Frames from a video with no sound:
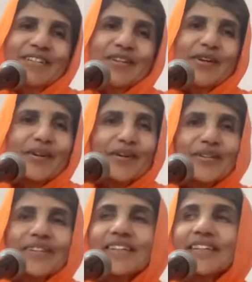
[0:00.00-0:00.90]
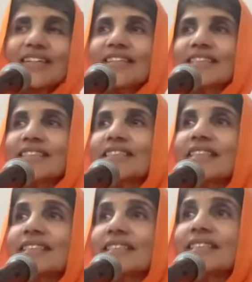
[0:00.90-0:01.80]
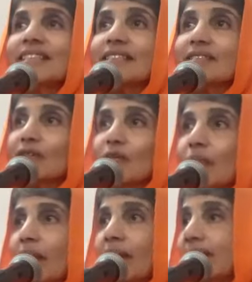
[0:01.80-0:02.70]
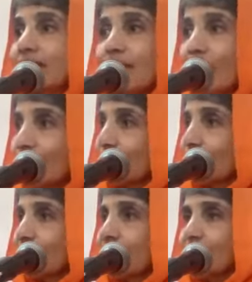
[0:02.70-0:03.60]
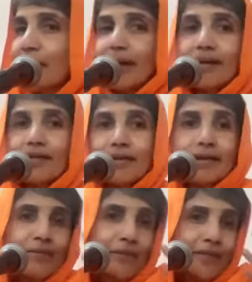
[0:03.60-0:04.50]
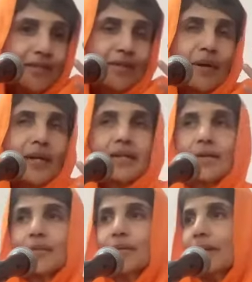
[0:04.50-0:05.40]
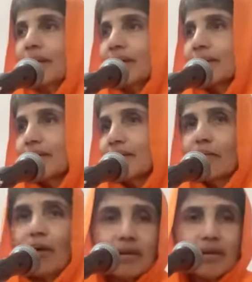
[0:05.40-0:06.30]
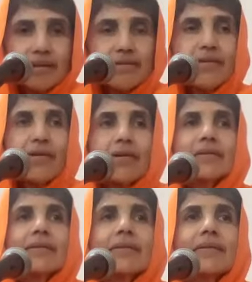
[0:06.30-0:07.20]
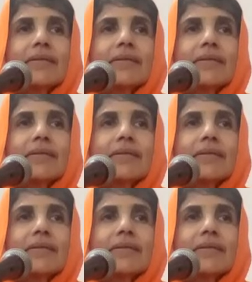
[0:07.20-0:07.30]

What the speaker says: So, this is this. So the mind is gone. We see the mind going. We see the mind coming back. Body is gone.